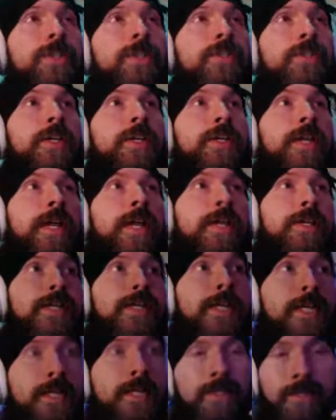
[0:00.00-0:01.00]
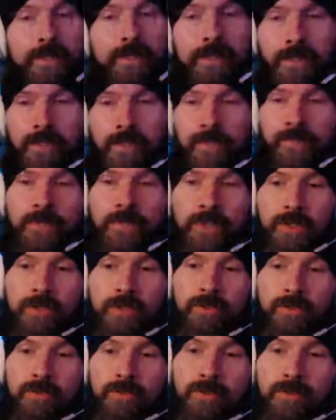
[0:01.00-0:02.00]
like that in this
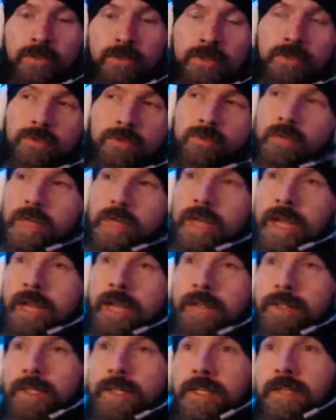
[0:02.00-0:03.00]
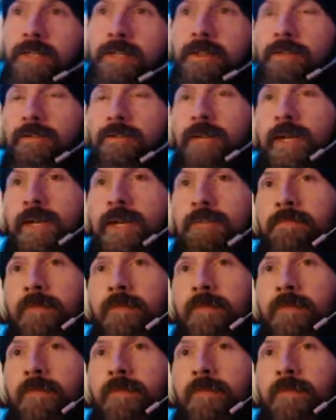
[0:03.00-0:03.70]
physical reality, right? A